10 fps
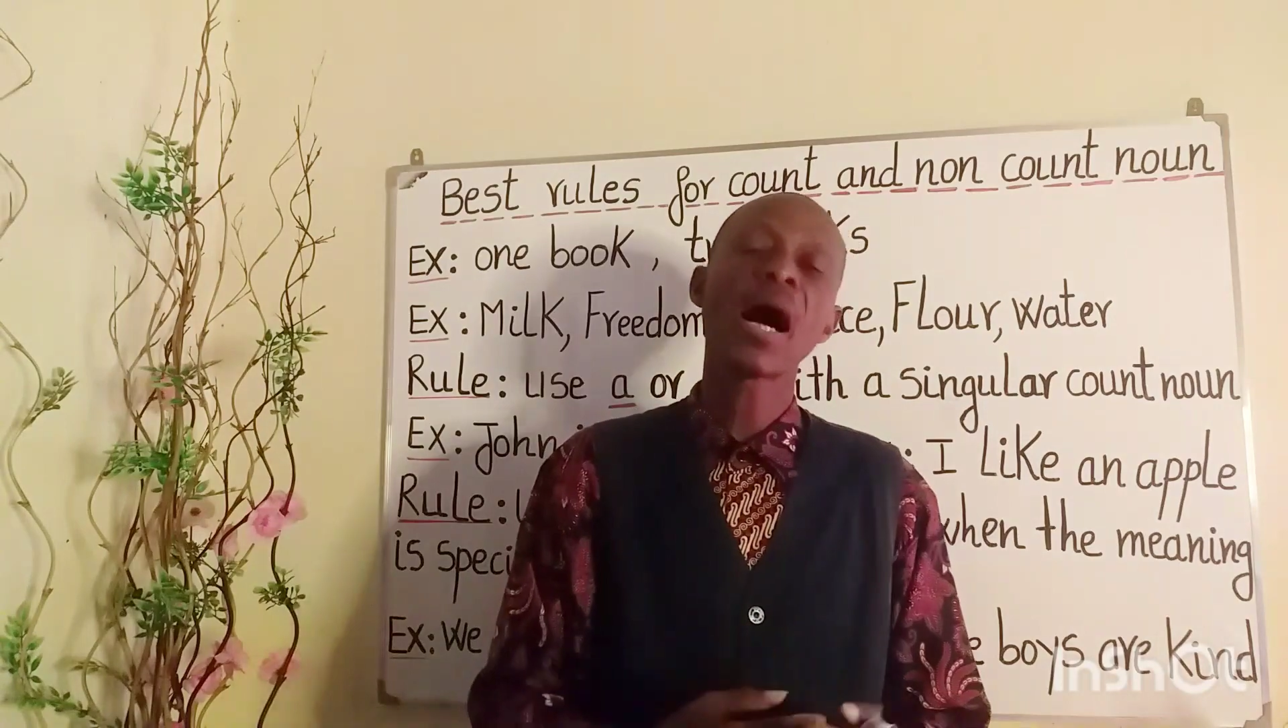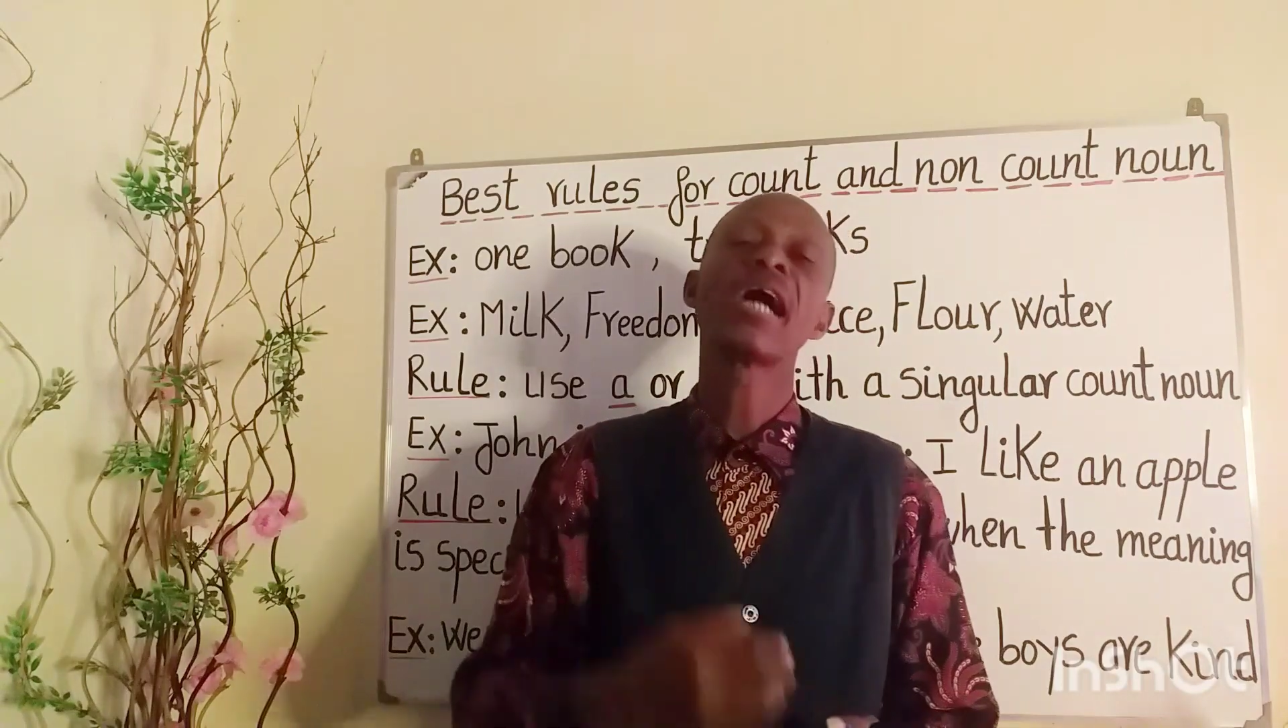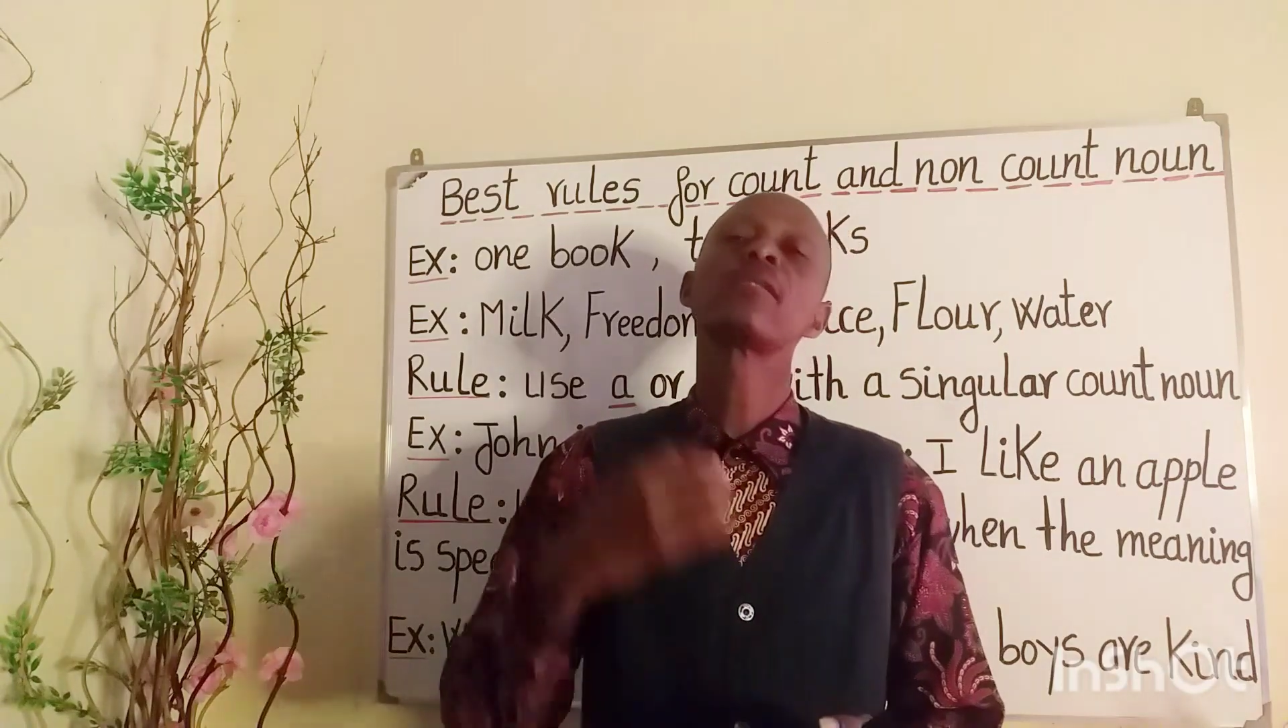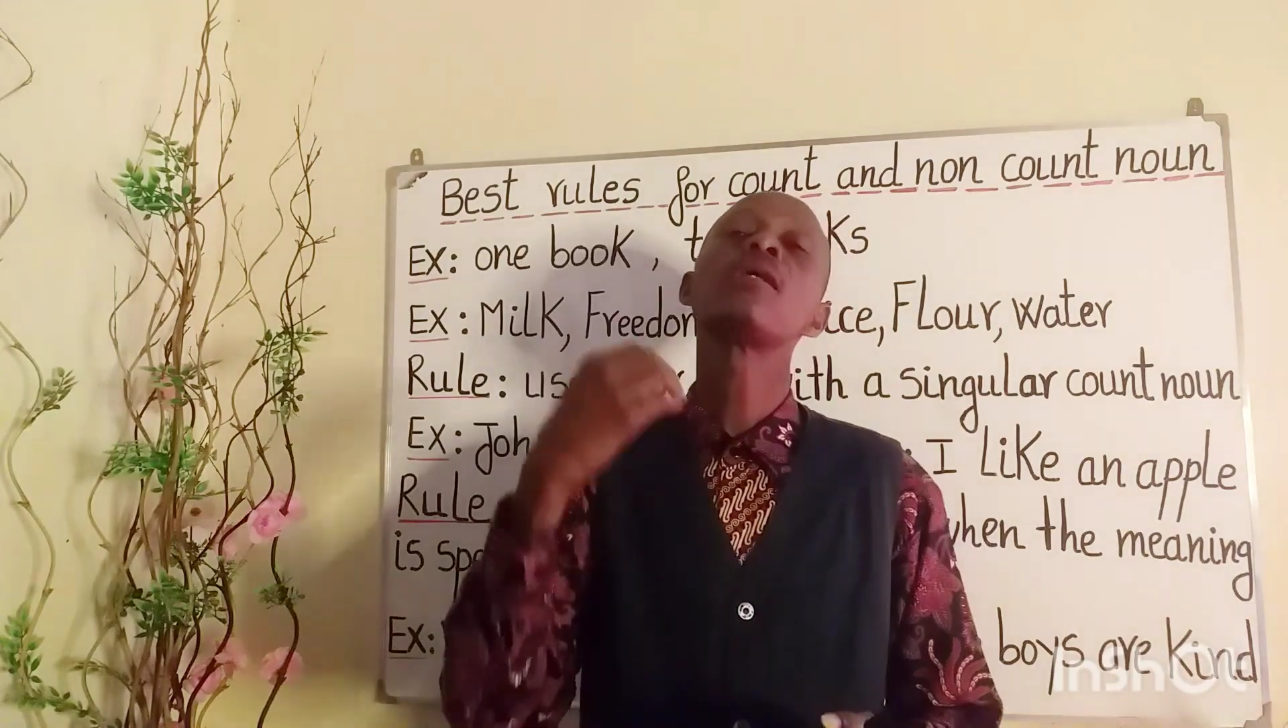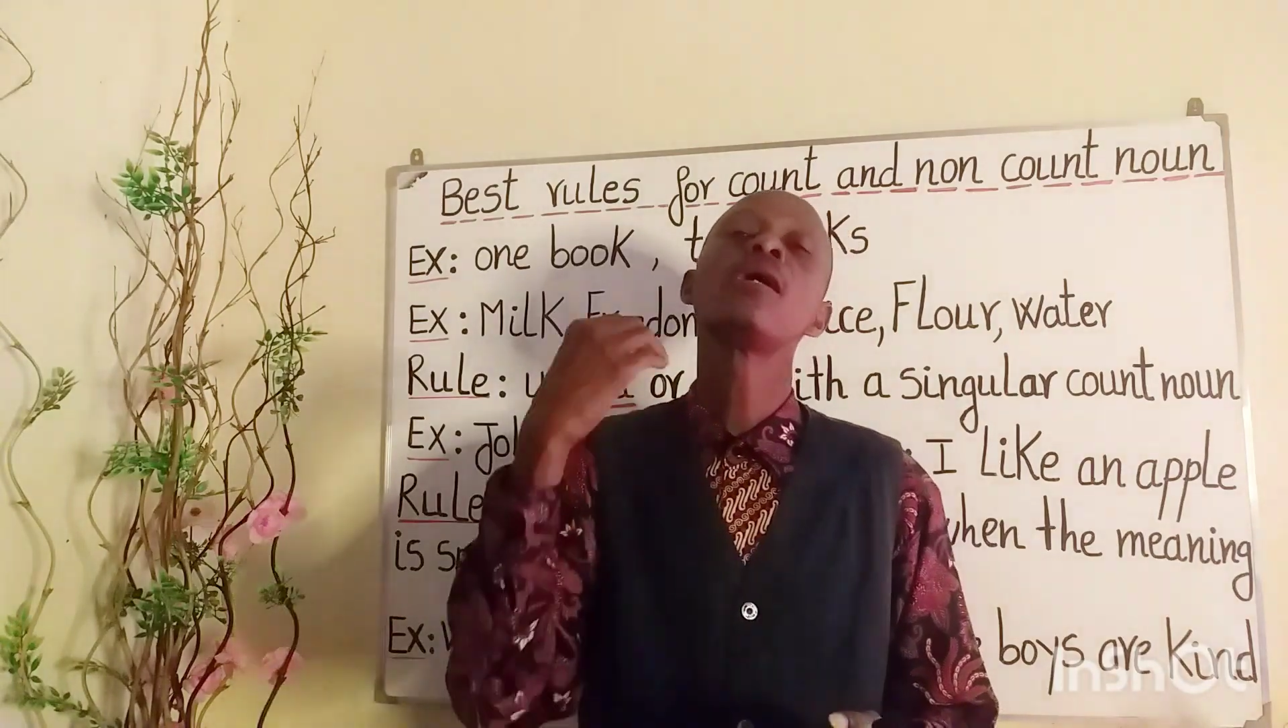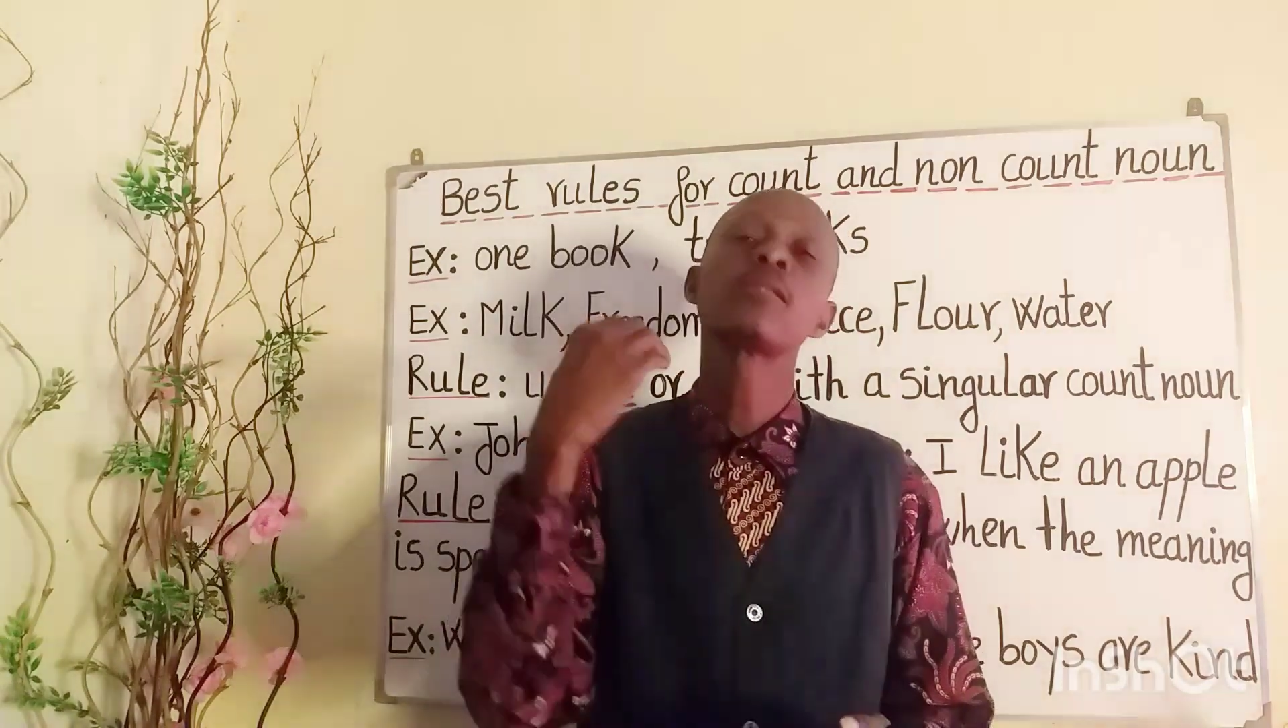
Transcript: and